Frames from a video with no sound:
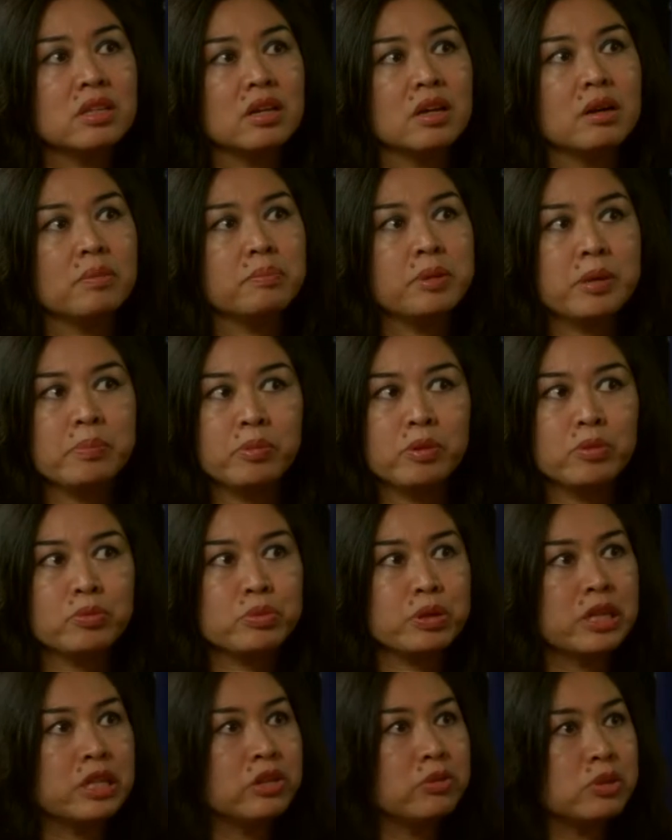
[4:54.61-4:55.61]
Uh, people
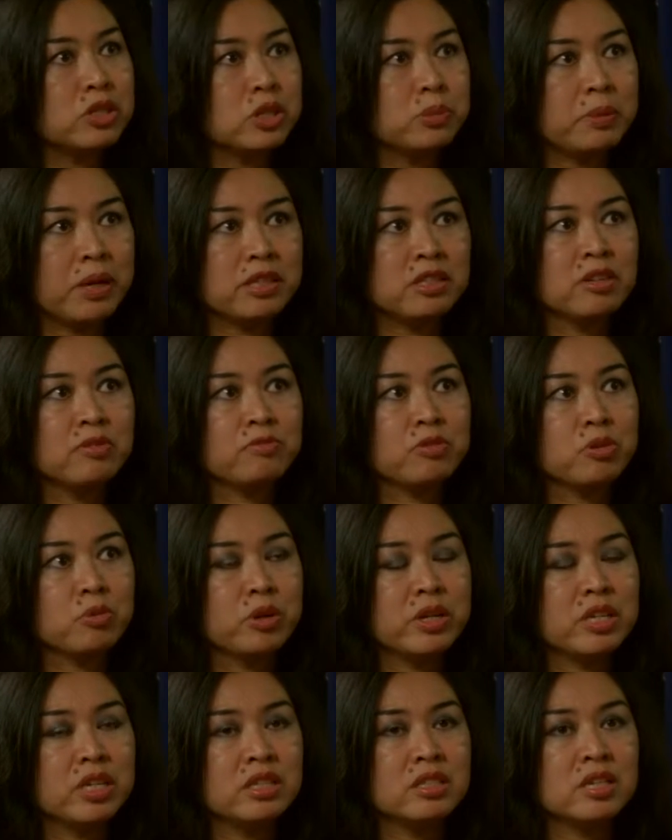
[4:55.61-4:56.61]
really respect him for
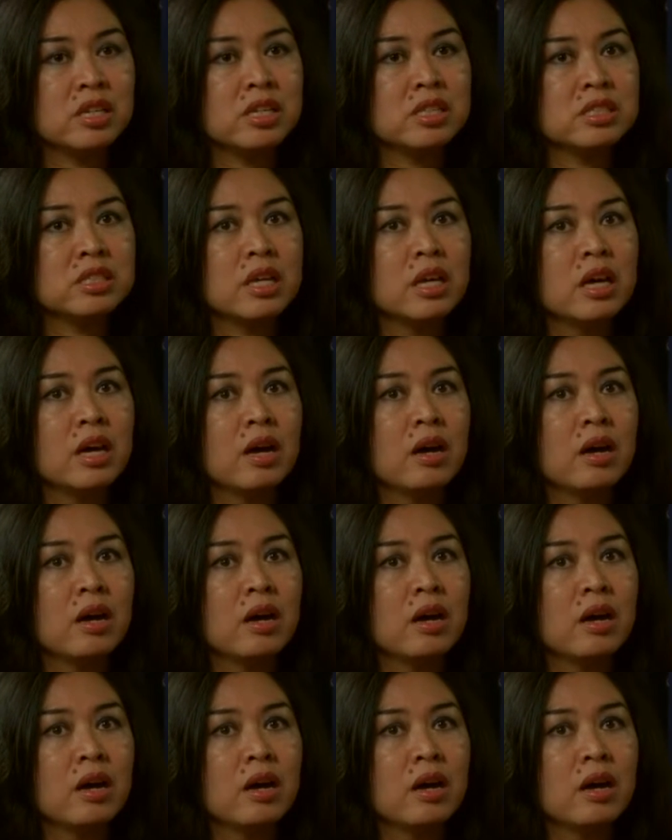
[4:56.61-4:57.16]
what he does.